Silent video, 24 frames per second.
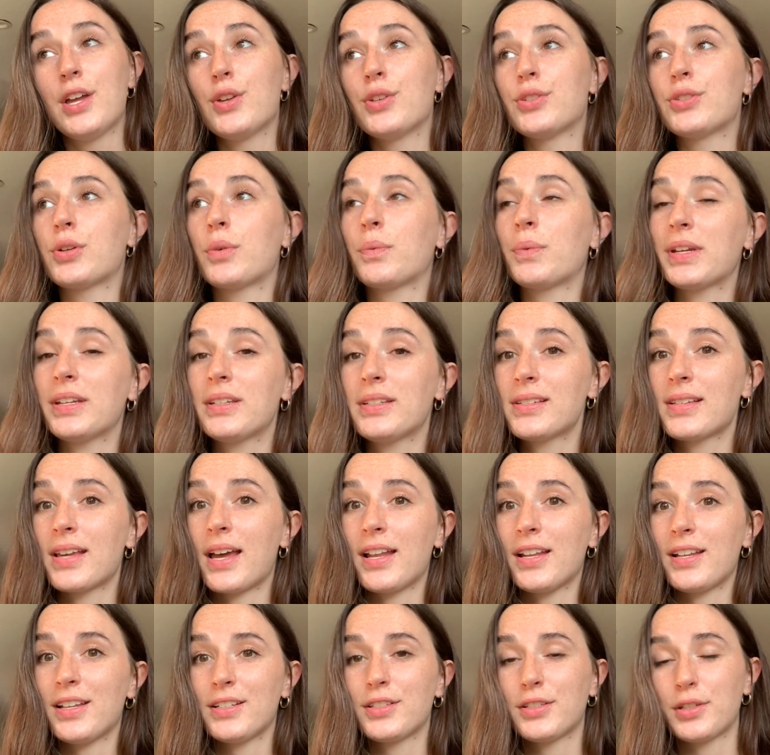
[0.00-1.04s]
So we
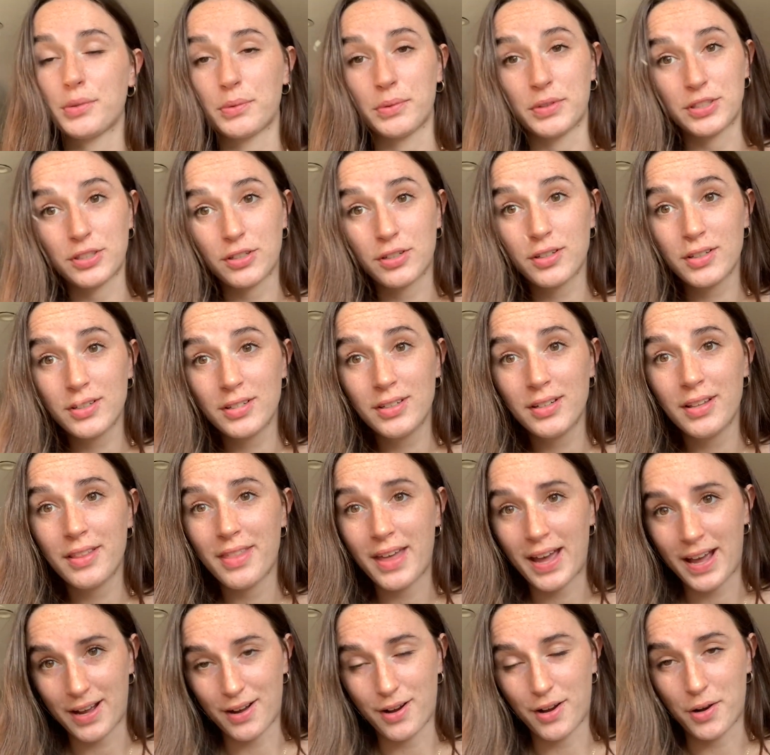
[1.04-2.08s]
decided to return
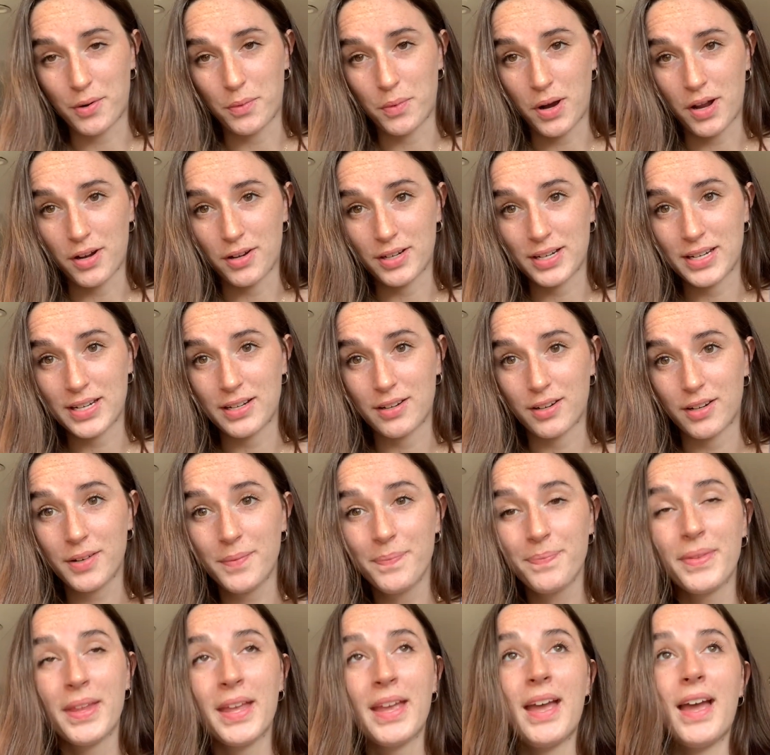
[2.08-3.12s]
that hot water heater,
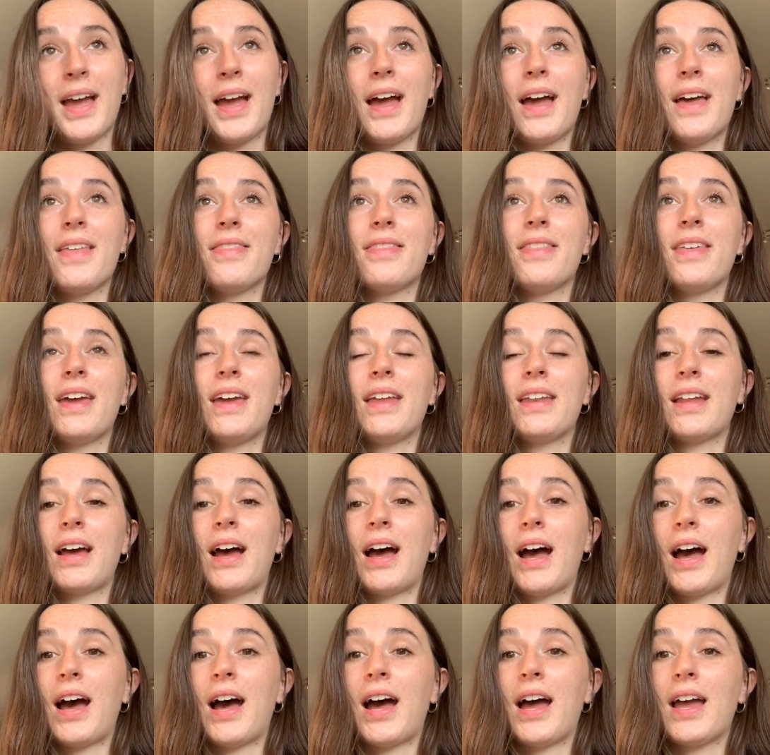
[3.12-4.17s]
and then
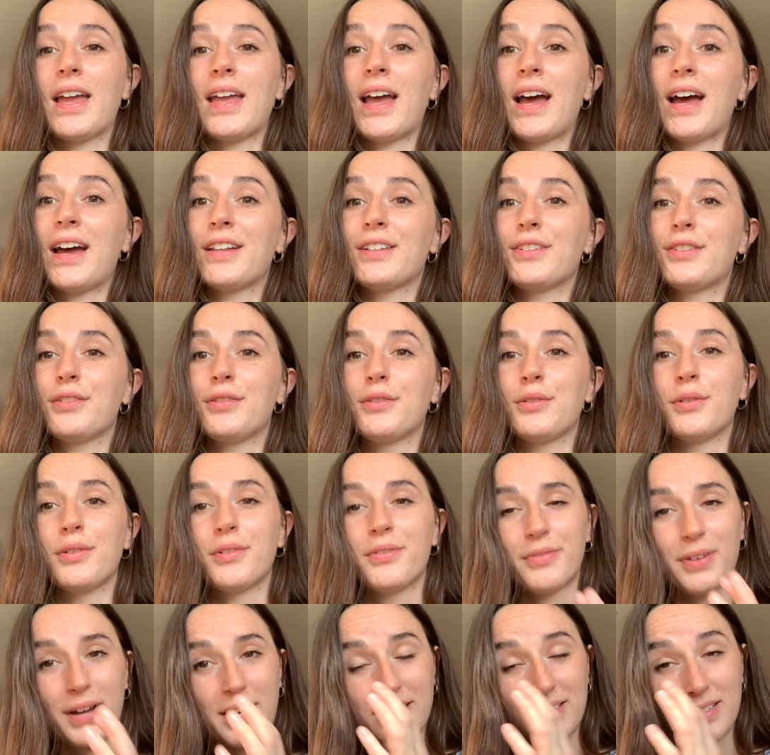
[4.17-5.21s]
I had to
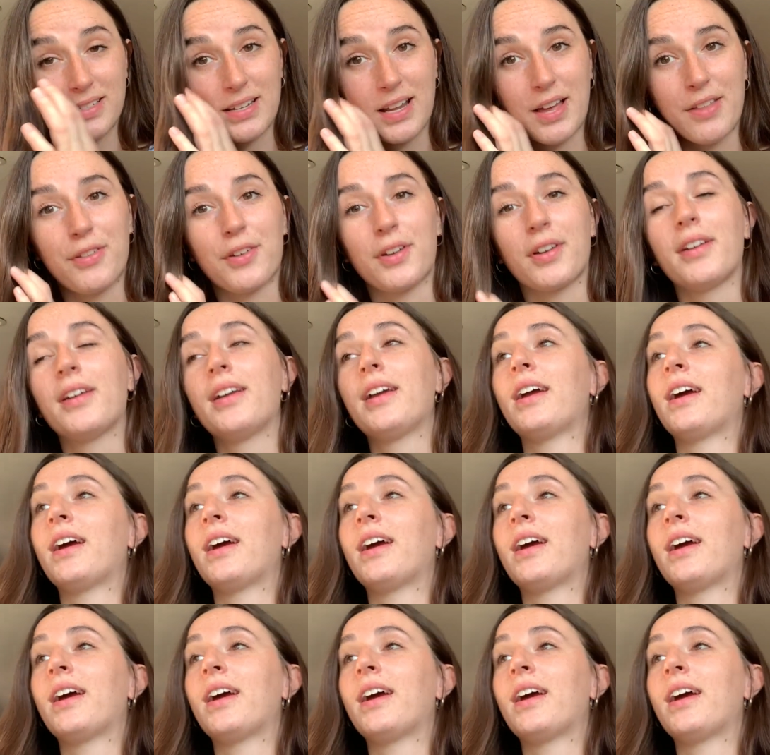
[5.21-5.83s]
find another.